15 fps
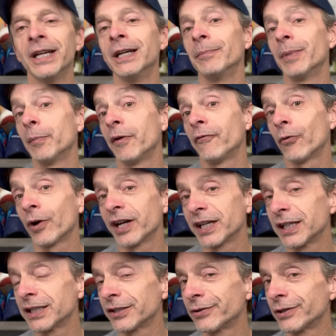But before I
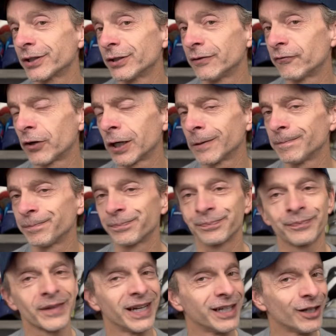get into it too far,
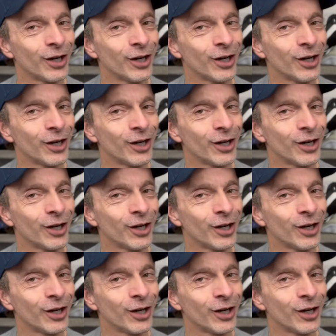I